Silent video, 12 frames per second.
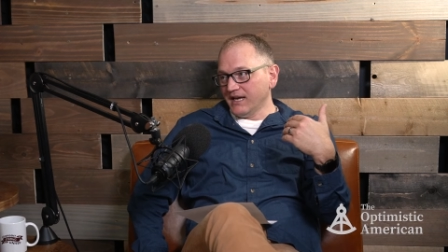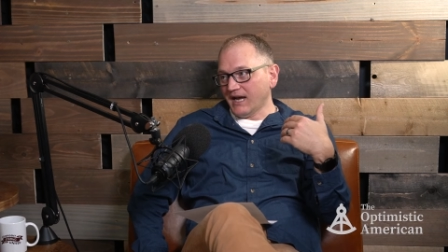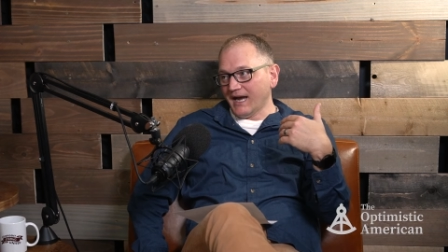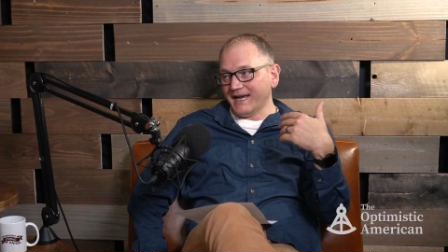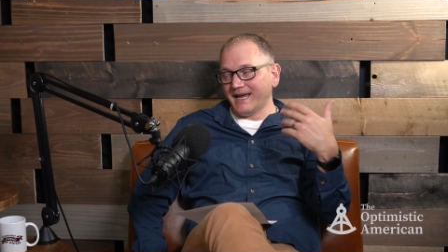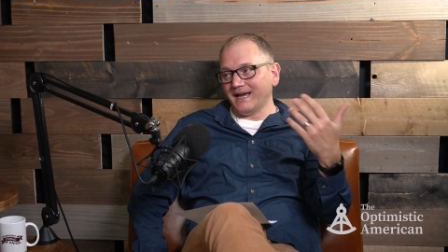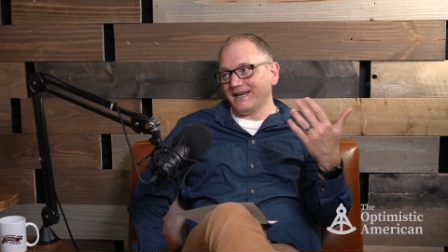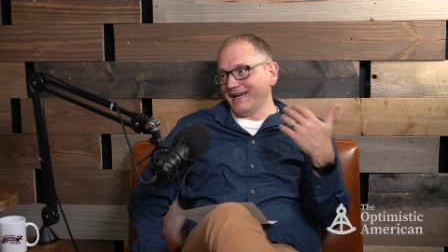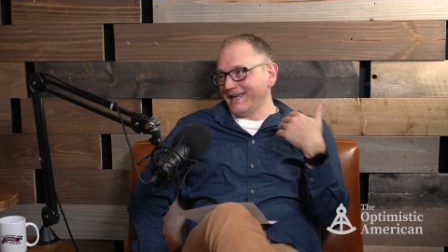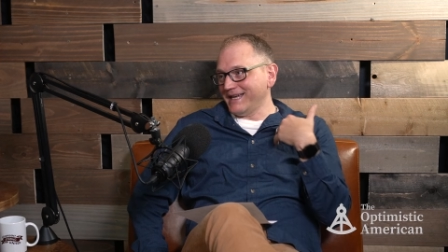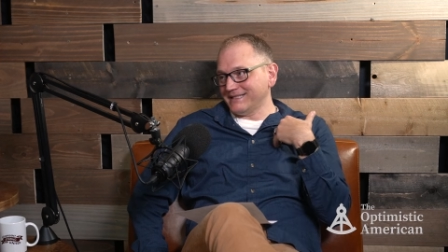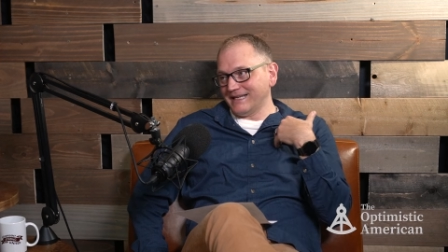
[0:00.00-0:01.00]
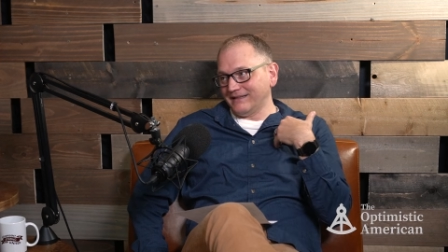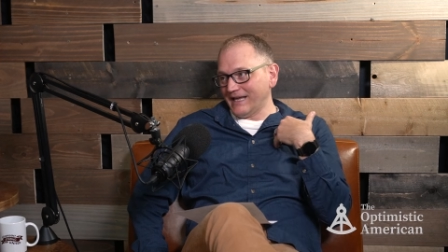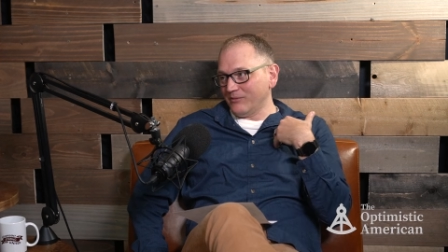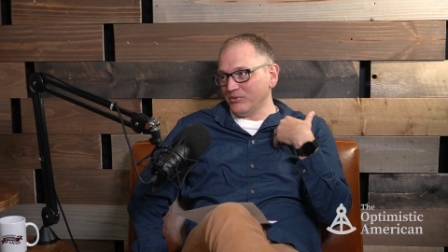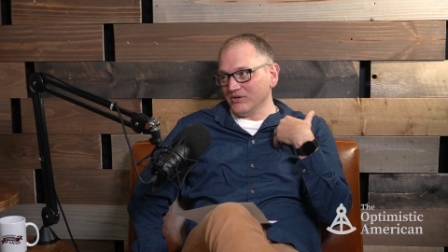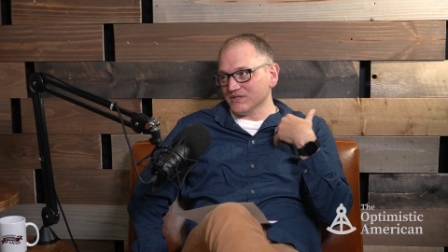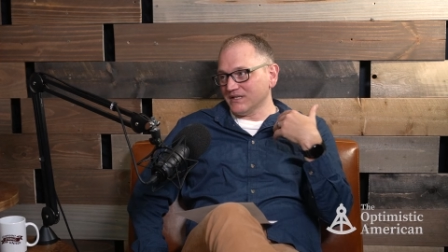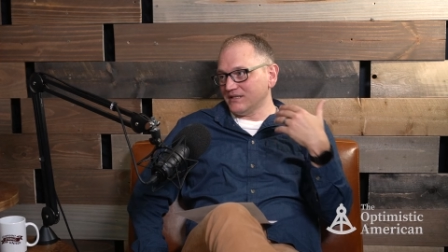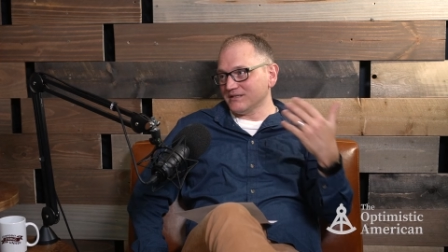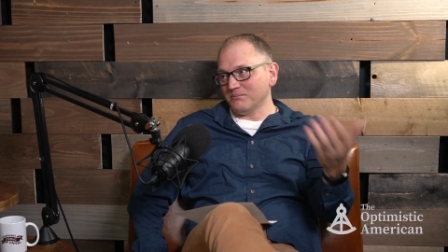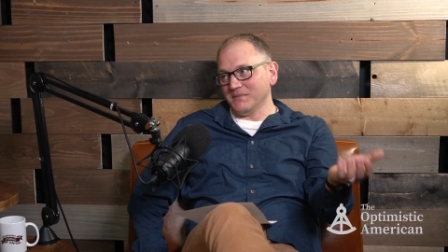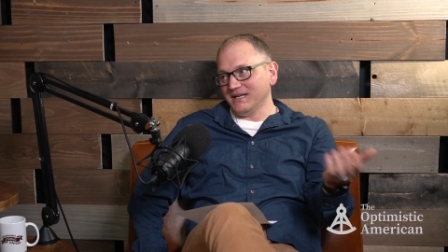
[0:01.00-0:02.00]
I can't, I can't take that personally. It
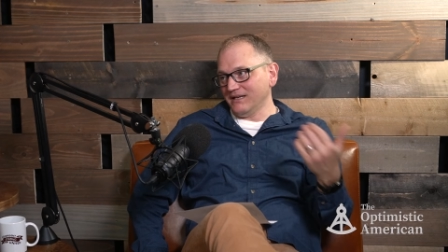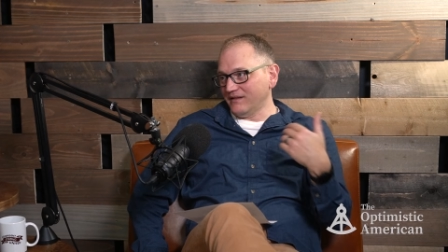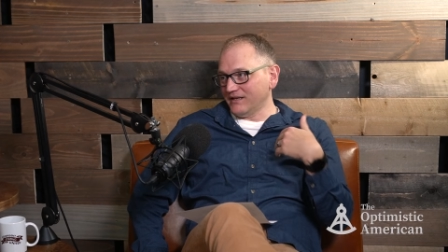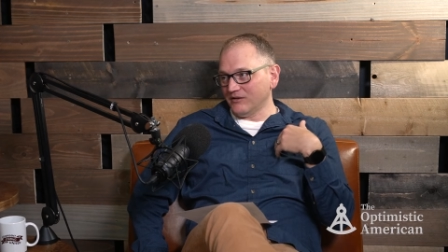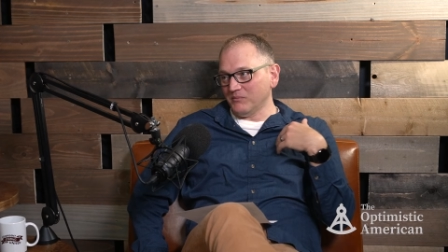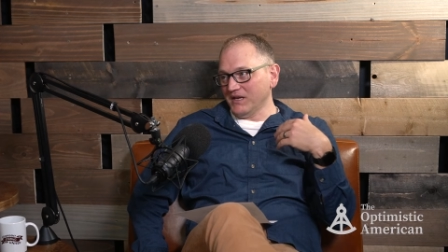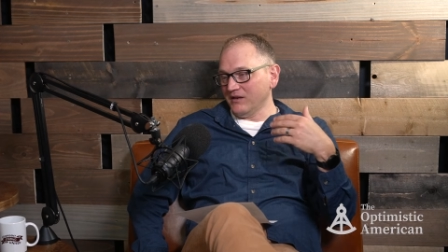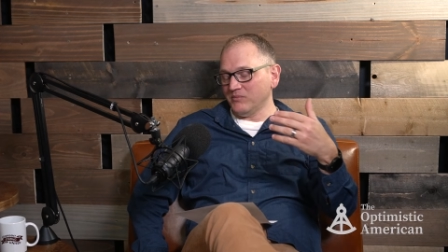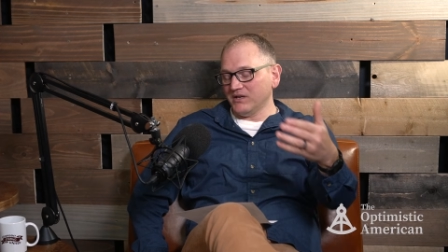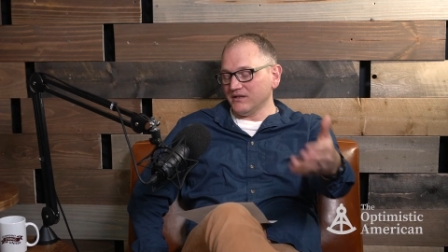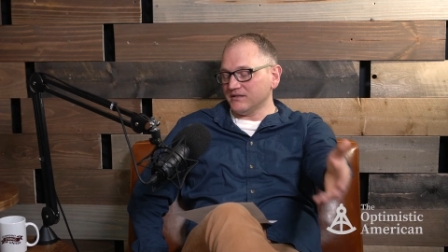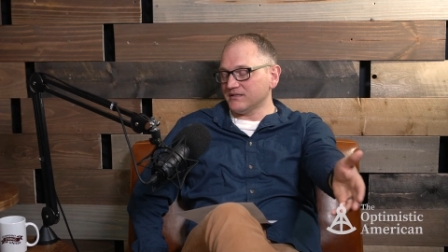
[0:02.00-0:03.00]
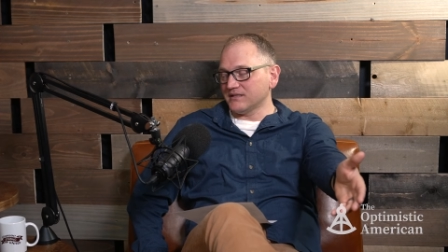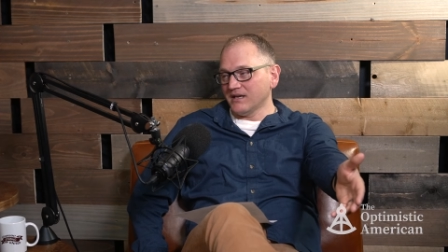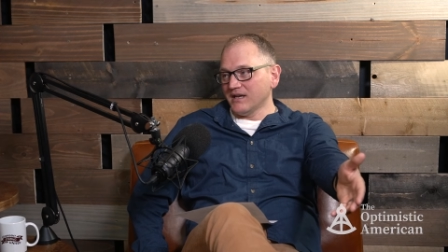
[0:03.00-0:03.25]
doesn't mean anything to me because